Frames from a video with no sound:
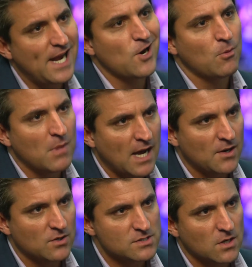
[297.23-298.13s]
our
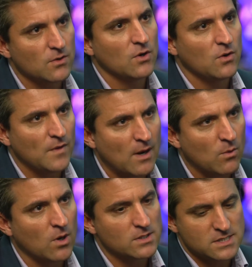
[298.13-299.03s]
models, our neural
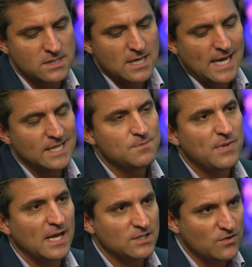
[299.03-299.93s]
networks,
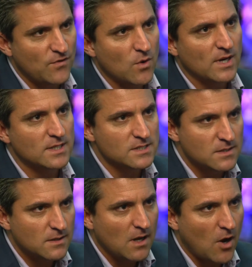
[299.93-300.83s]
it's focused,
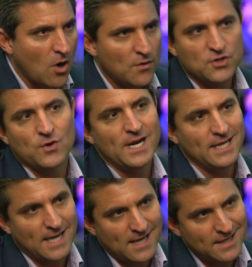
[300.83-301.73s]
all the training
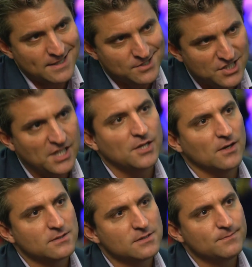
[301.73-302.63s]
data is
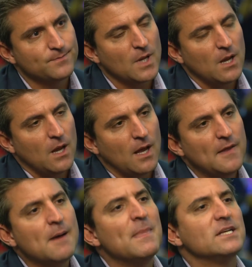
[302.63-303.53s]
seniors. And
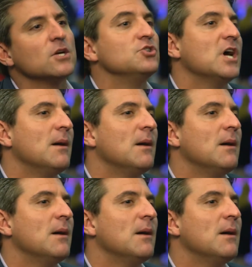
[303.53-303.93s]
that makes our job